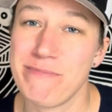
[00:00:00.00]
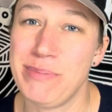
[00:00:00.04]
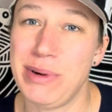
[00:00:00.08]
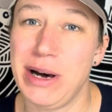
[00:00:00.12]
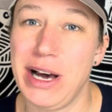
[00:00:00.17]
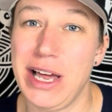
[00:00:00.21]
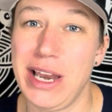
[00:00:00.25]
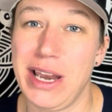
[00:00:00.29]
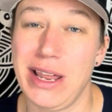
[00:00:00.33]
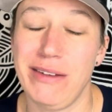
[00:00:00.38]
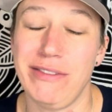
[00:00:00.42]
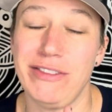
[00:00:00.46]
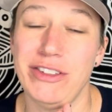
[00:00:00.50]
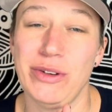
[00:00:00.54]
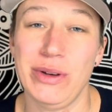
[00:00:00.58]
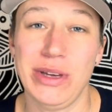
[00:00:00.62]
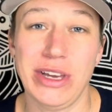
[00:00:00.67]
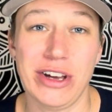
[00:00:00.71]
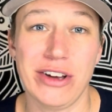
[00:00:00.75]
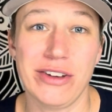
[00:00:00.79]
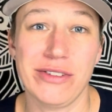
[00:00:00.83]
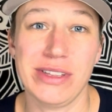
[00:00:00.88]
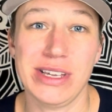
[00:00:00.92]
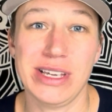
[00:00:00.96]
but if you
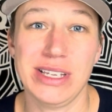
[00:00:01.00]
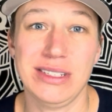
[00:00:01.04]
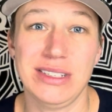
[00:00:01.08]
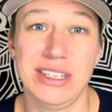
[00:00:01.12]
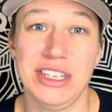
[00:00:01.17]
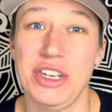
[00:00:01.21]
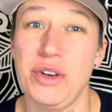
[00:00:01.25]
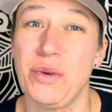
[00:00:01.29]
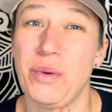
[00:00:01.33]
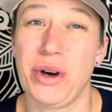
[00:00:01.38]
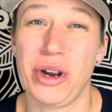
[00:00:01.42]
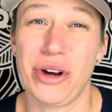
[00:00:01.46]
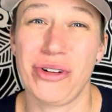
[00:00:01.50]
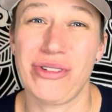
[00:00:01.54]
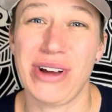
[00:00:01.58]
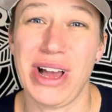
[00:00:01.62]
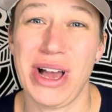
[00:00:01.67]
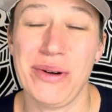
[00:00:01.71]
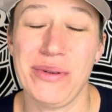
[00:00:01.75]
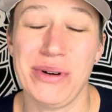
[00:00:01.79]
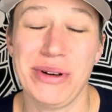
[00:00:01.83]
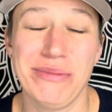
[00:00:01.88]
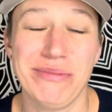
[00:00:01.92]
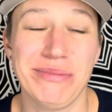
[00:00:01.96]
hear this and you want to
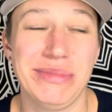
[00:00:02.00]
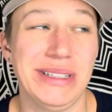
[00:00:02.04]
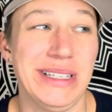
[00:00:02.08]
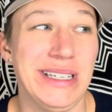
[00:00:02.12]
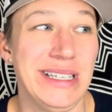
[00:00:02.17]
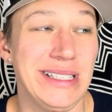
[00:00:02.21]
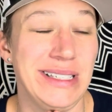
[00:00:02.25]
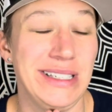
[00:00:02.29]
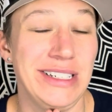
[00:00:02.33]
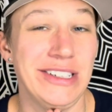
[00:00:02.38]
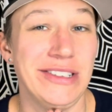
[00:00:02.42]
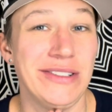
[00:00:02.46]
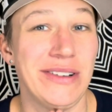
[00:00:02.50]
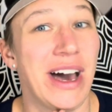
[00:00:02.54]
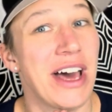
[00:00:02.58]
write one, please do.